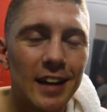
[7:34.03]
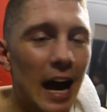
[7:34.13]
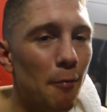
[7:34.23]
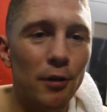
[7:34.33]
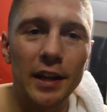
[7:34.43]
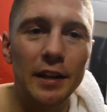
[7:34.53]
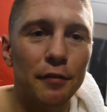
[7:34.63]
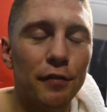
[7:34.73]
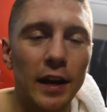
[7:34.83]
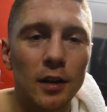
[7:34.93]
I'm ready to
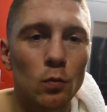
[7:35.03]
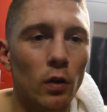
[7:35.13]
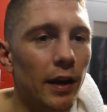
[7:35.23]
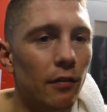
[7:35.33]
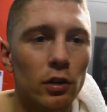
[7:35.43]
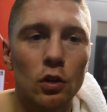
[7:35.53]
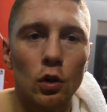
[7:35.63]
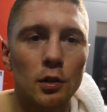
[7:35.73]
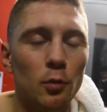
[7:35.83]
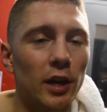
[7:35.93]
fight whenever
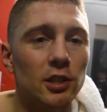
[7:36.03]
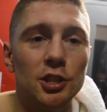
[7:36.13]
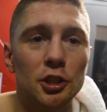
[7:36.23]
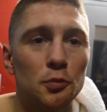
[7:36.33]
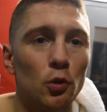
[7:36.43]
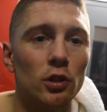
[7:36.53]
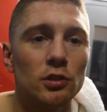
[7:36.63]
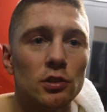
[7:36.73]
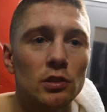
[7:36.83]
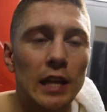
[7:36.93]
Golden Boy and Shear
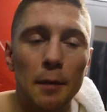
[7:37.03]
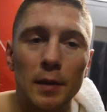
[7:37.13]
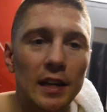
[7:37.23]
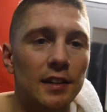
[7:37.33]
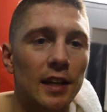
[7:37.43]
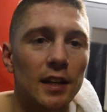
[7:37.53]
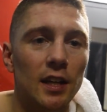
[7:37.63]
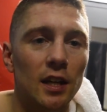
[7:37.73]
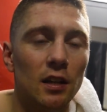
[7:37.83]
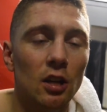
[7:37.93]
Sports get me a date
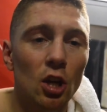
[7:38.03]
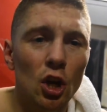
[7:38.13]
again.